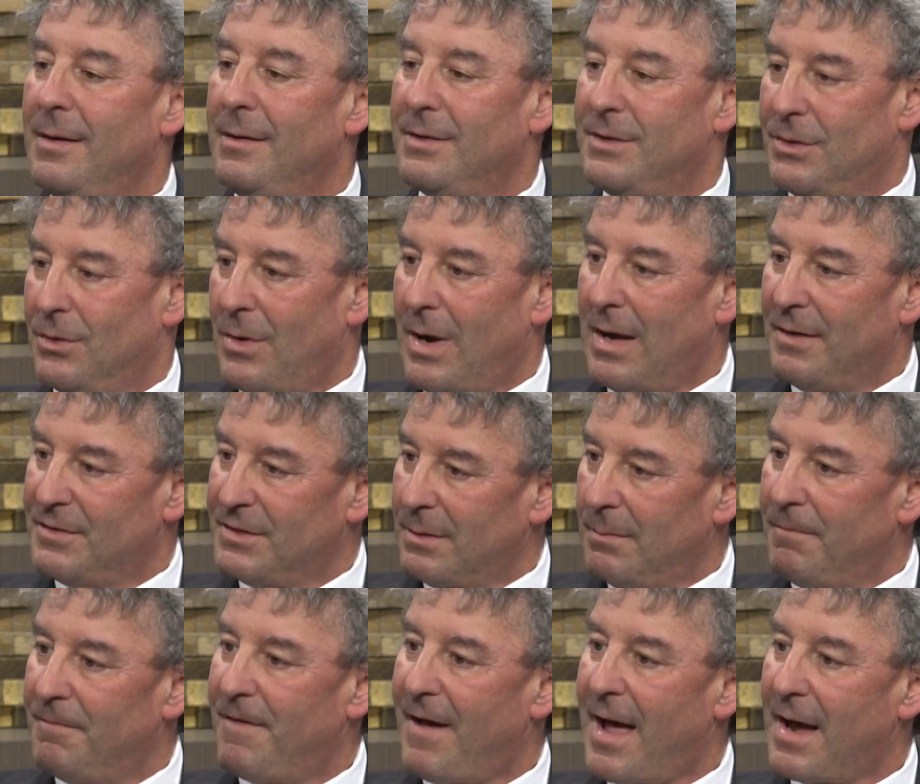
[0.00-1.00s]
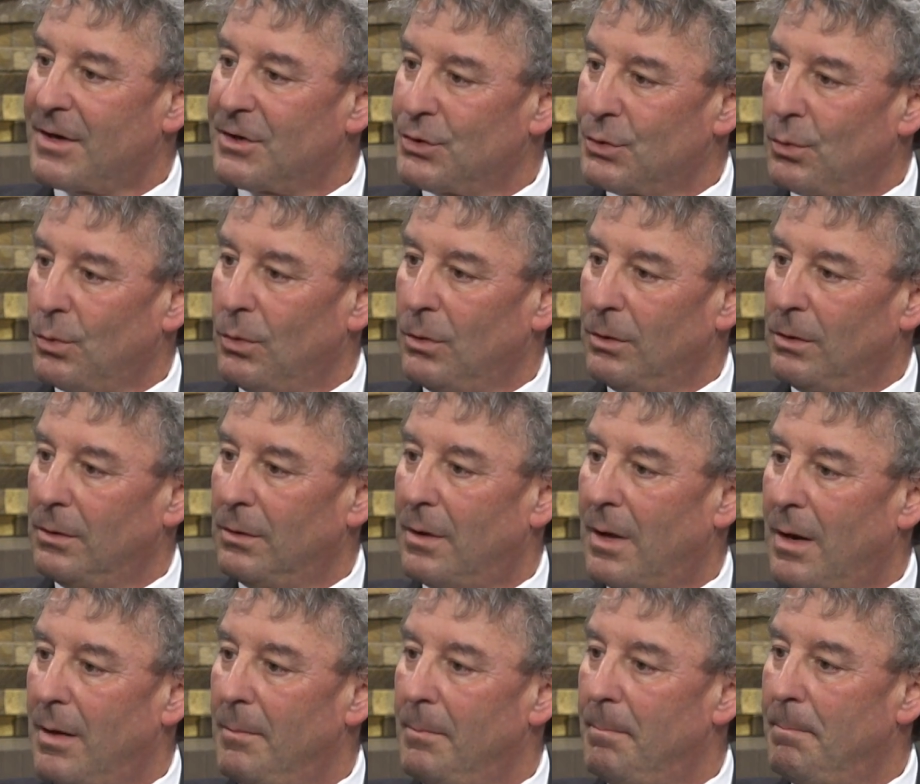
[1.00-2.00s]
to have some
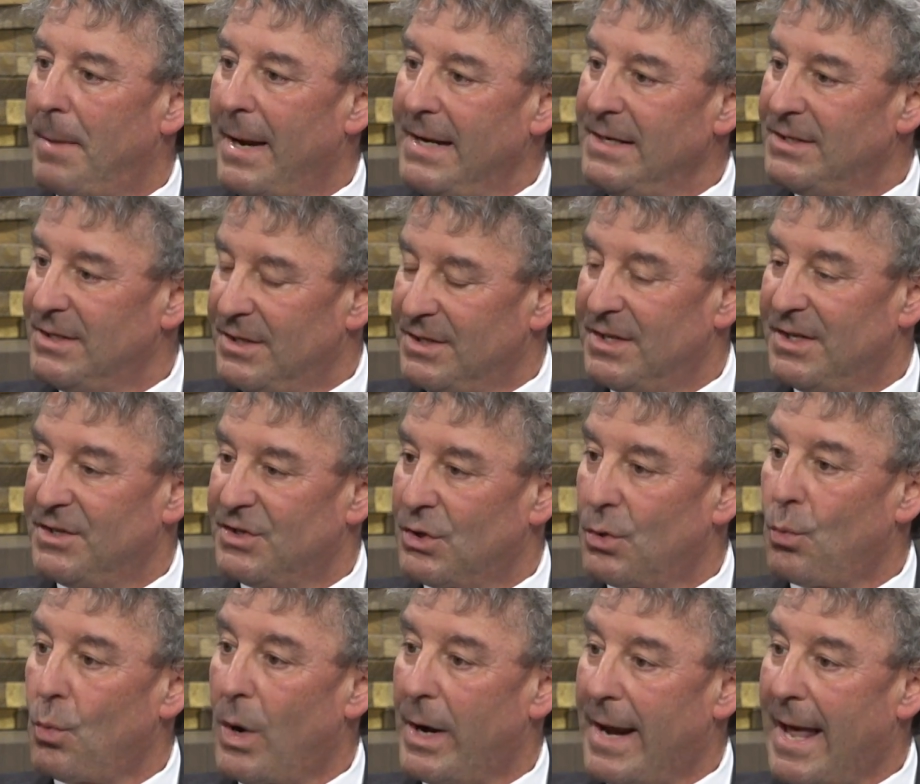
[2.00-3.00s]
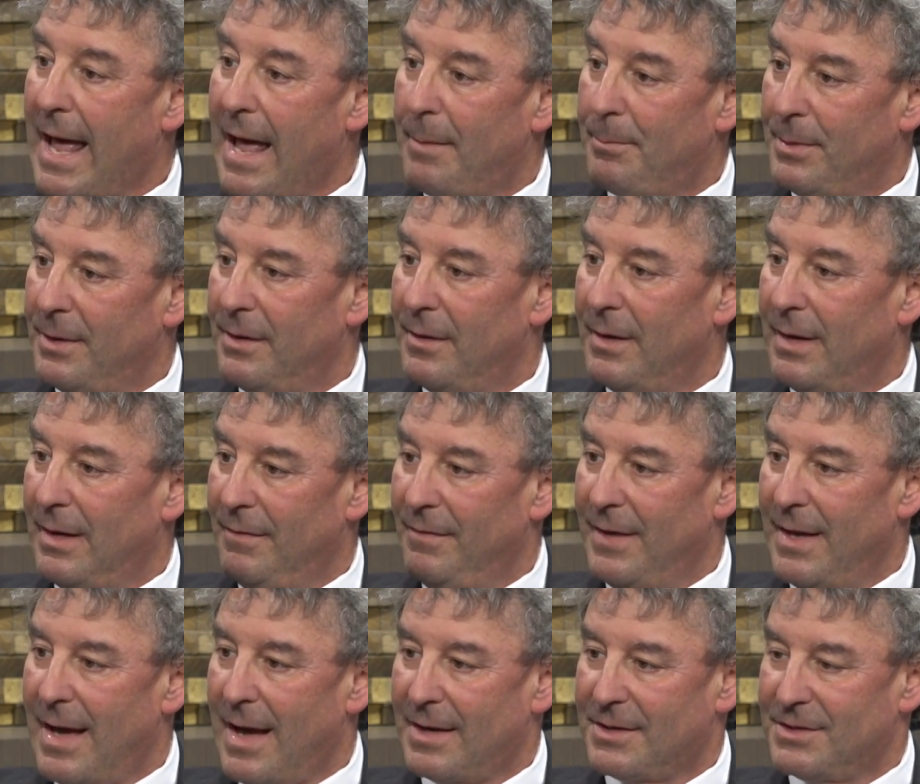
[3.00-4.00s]
factual basis as to what happened in
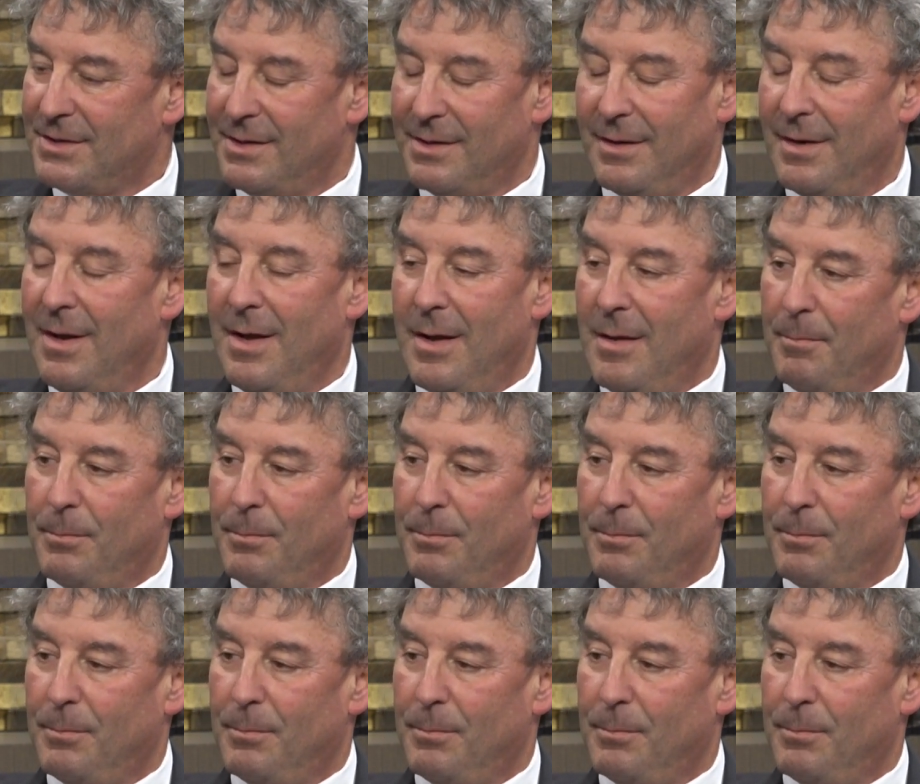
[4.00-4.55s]
the accident.